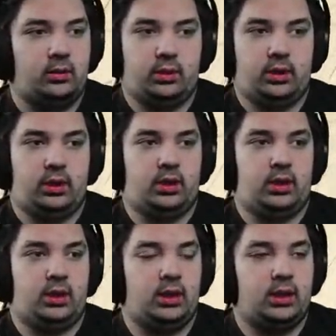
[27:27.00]

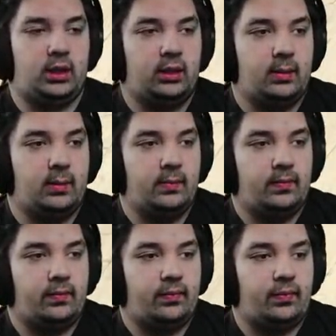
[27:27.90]
Uh, I
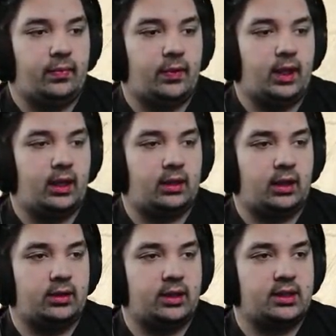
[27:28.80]
don't know
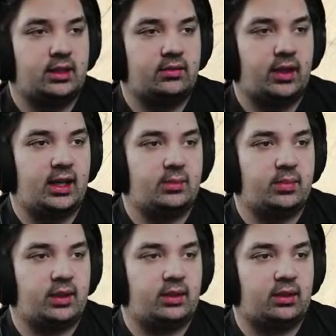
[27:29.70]
how they saved that,
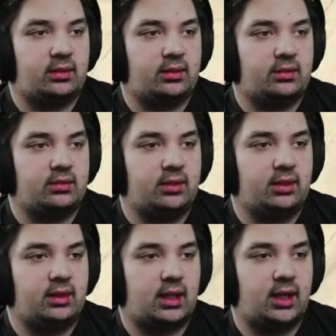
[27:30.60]
but I think
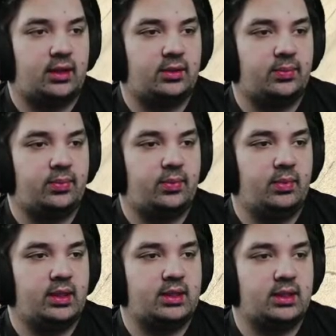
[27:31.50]
Kyle
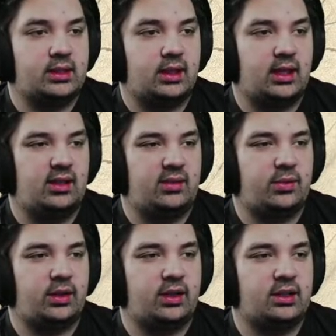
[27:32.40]
missed his line. I think
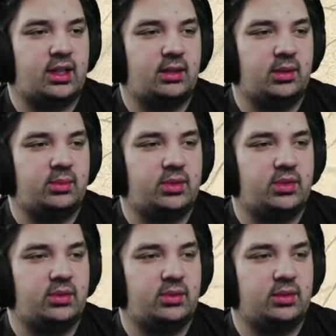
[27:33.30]
Vargas came up
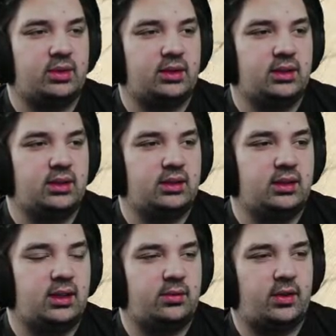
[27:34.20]
too.
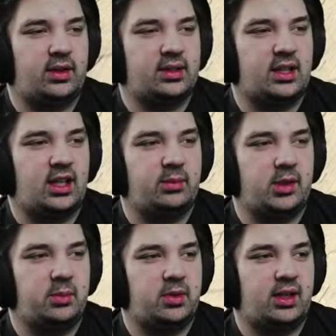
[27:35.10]
Like Vargas came
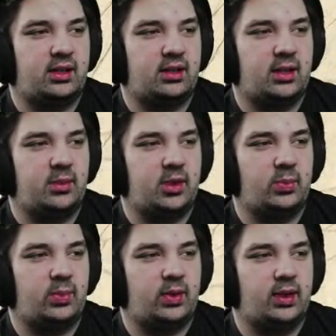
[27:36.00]
up, Kyle came up,
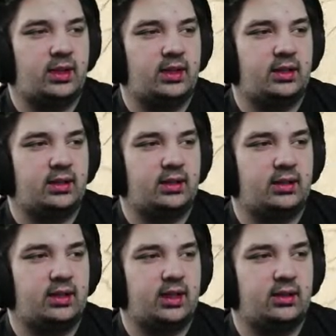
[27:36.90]
and
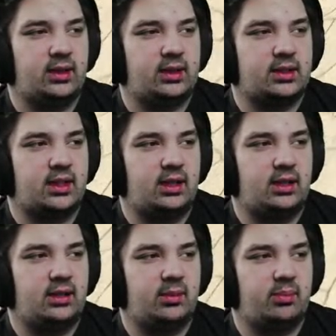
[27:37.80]
Dale got scared and it